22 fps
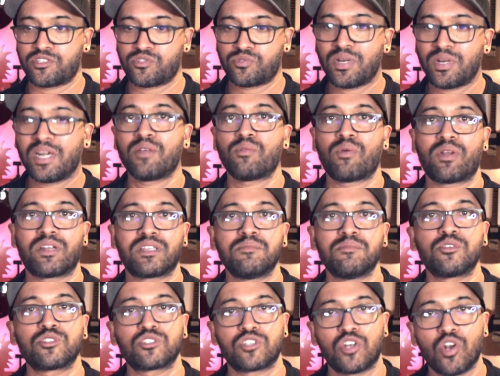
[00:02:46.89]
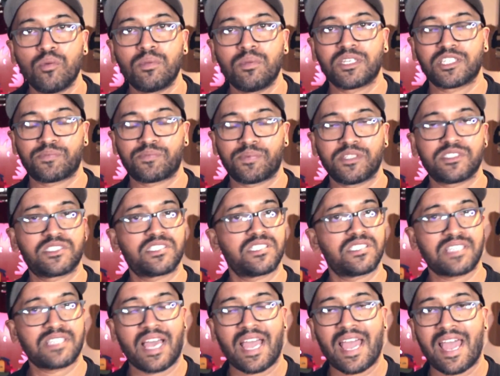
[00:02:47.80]
really one of the most global experiences
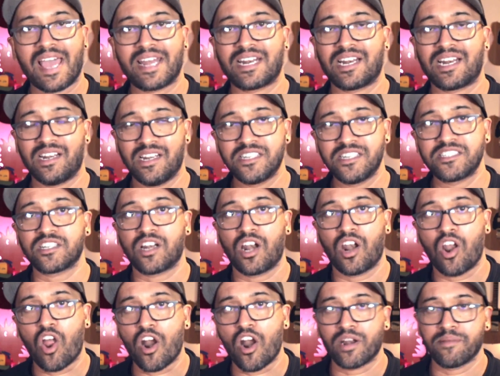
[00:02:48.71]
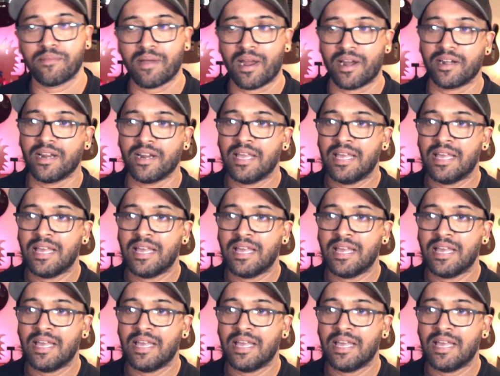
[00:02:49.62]
I had, and learned a lot about